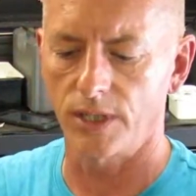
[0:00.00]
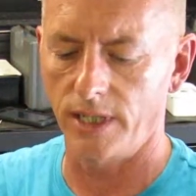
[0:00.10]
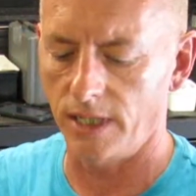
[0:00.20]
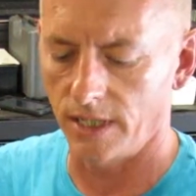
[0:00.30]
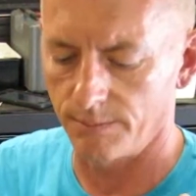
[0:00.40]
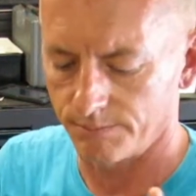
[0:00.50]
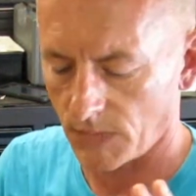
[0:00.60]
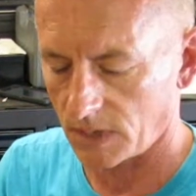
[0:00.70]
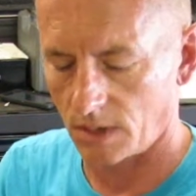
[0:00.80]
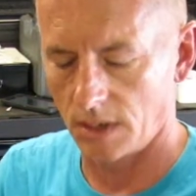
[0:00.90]

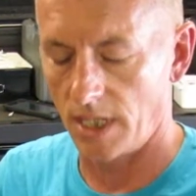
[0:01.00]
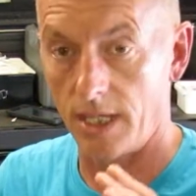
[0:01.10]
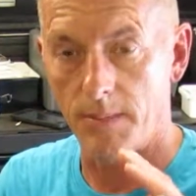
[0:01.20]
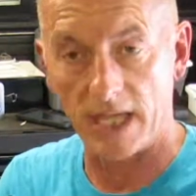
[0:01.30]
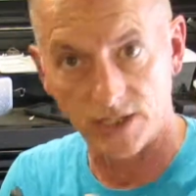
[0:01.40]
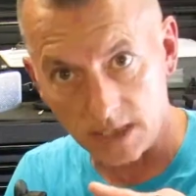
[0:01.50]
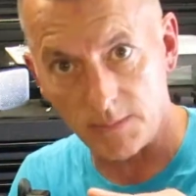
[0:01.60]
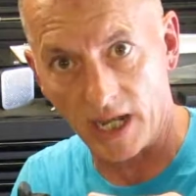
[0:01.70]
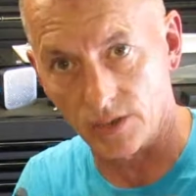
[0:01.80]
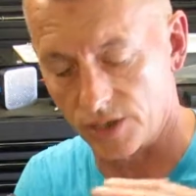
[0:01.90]
a magazine
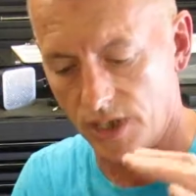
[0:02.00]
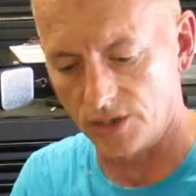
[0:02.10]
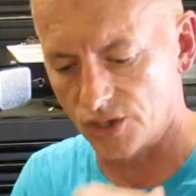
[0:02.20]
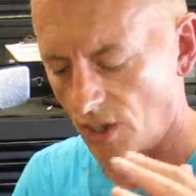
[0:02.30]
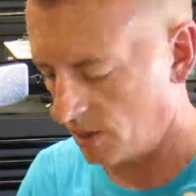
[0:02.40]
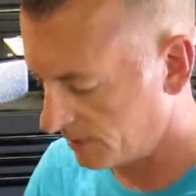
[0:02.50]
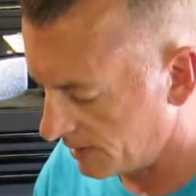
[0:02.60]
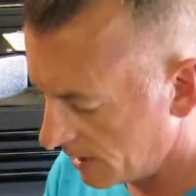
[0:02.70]
pouch installed.